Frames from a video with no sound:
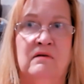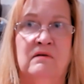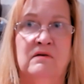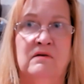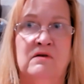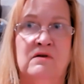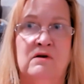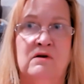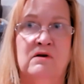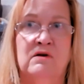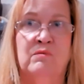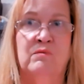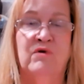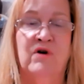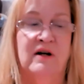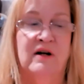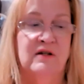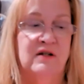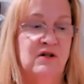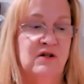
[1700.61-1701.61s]
So,
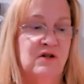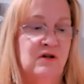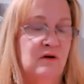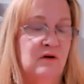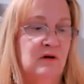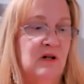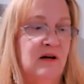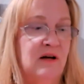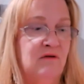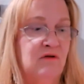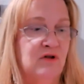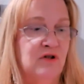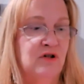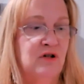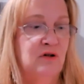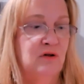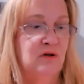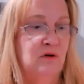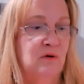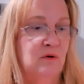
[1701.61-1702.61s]
practitioner level
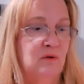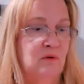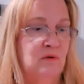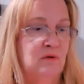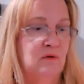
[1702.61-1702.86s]
2.